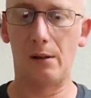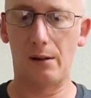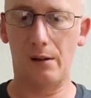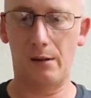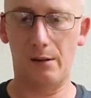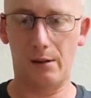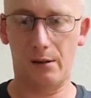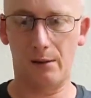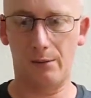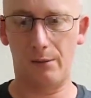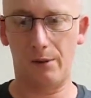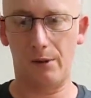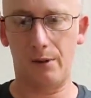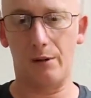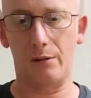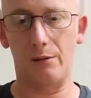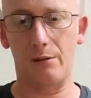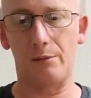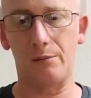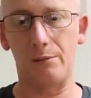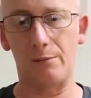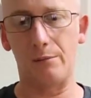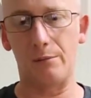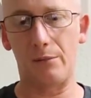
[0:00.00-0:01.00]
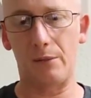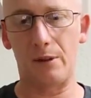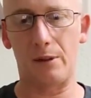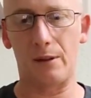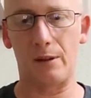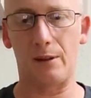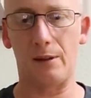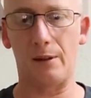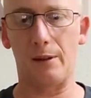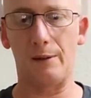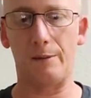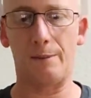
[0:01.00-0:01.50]
There we go. All
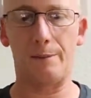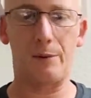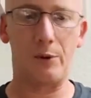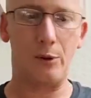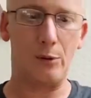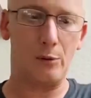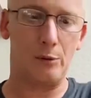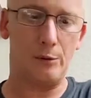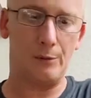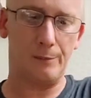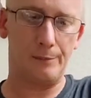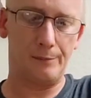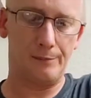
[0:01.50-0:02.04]
right, cool.